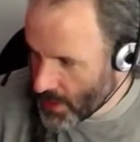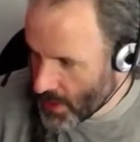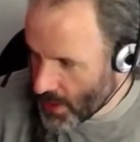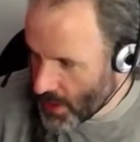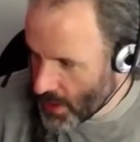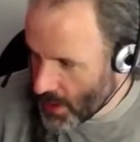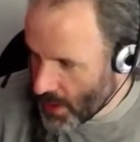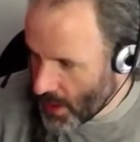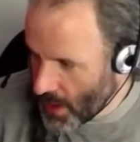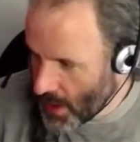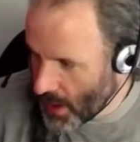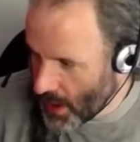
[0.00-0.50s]

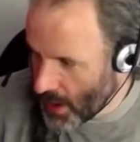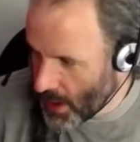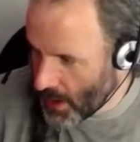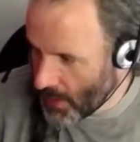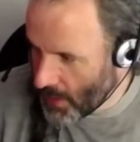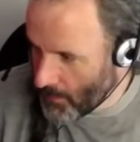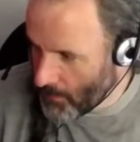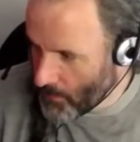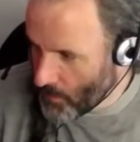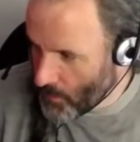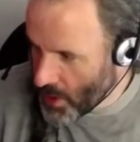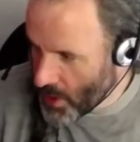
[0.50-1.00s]

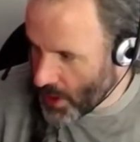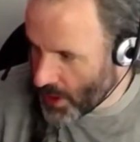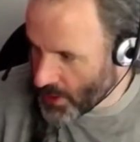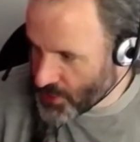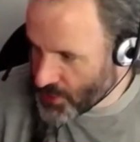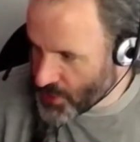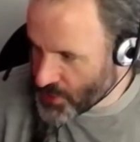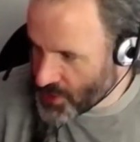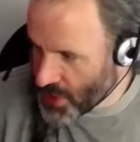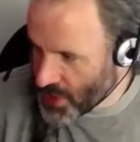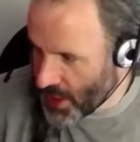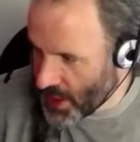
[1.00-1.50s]
We also
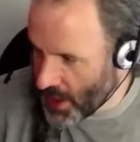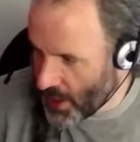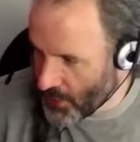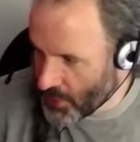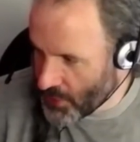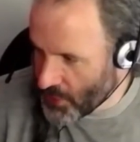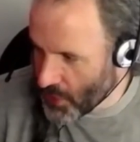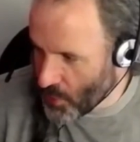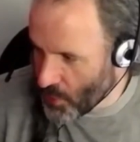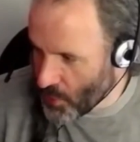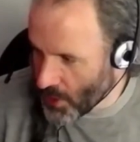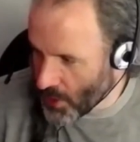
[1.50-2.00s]
send healthcare
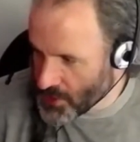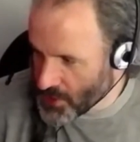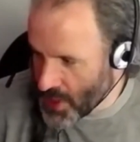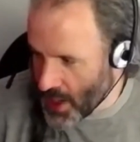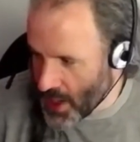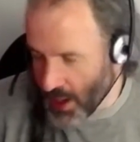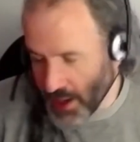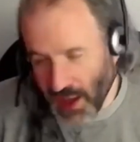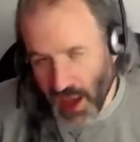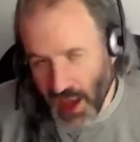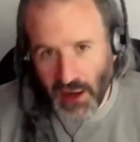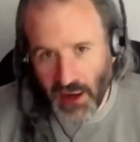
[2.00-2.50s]
workers. Yeah,
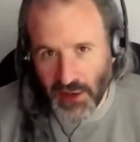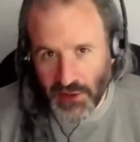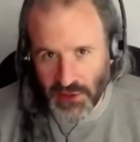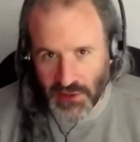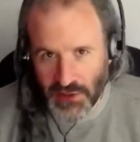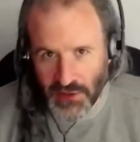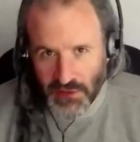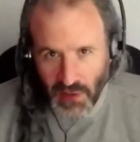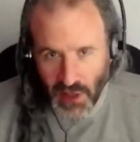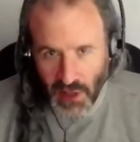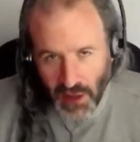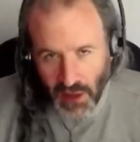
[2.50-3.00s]
Canada's
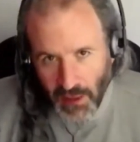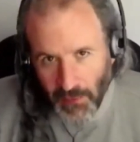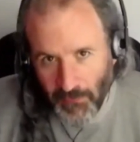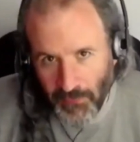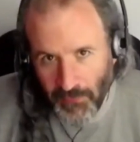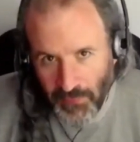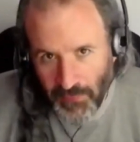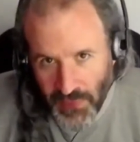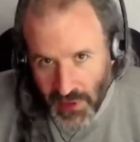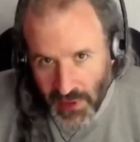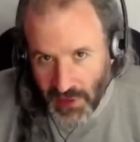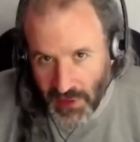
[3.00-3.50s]
not
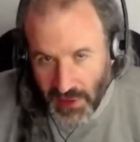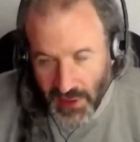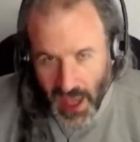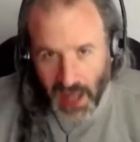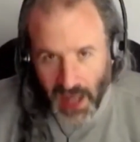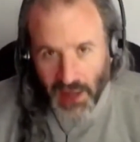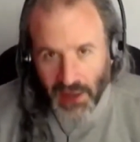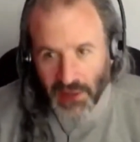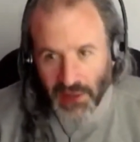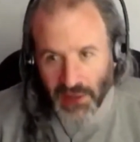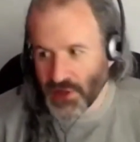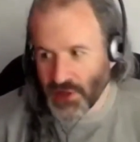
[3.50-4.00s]

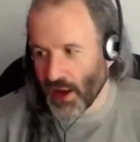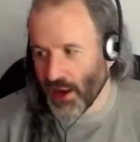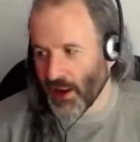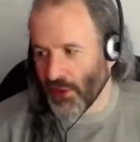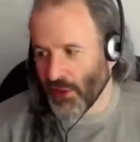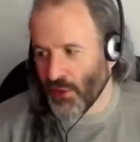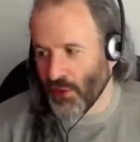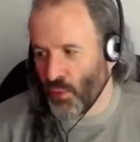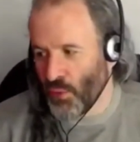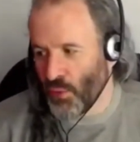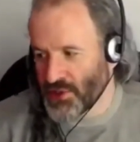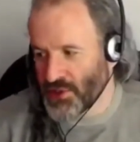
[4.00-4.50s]
out of the
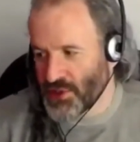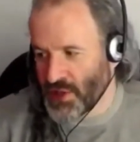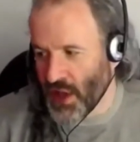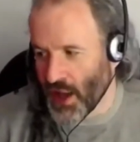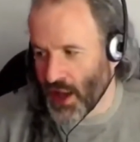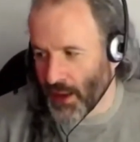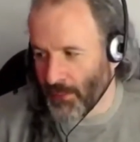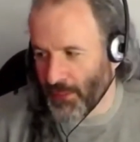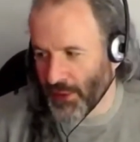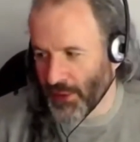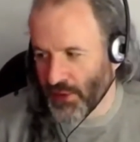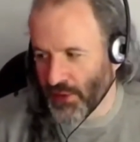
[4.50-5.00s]
woods
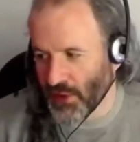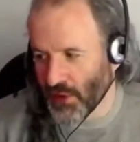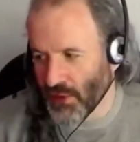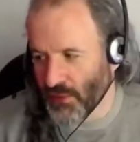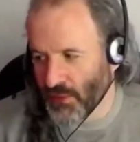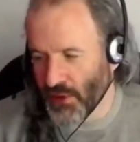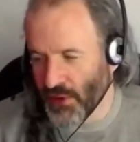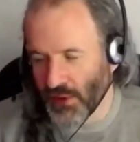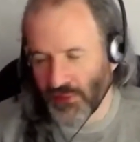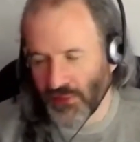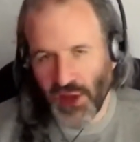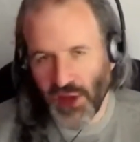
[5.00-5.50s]
yet, but
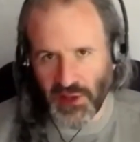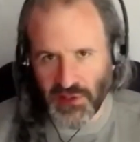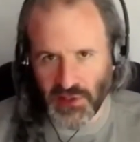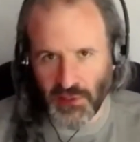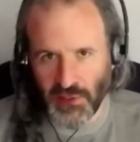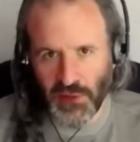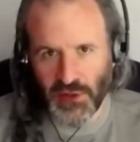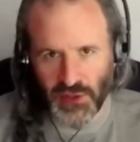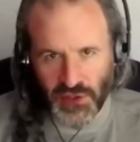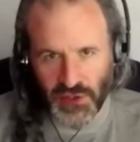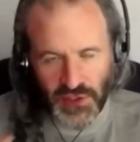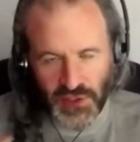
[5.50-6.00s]
they've got some
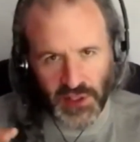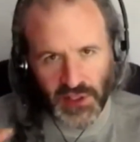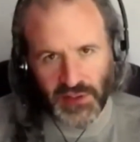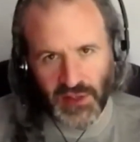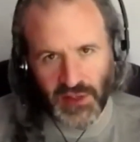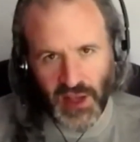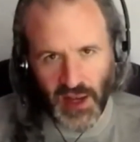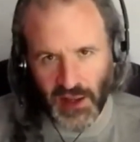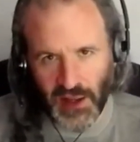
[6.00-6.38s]
interesting data.